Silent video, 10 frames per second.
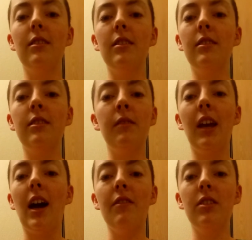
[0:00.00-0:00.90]
This is
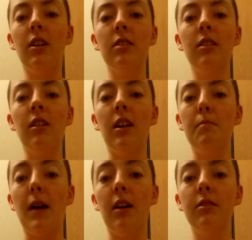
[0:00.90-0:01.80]
something I haven't talked a lot
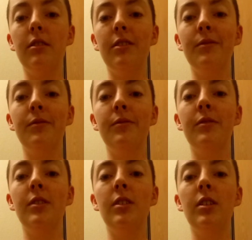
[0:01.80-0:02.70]
about,
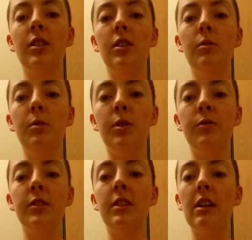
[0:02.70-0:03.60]

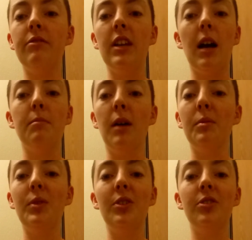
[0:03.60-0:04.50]
which for safety I
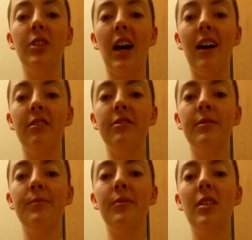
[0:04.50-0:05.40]
probably should have,
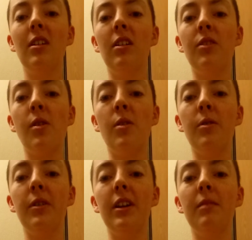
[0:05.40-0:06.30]

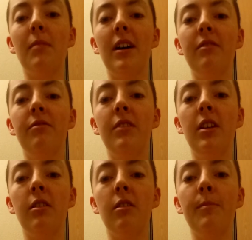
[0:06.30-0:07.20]
although in my
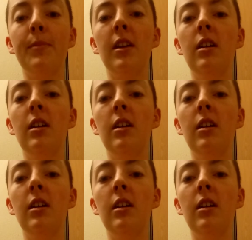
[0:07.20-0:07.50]
video,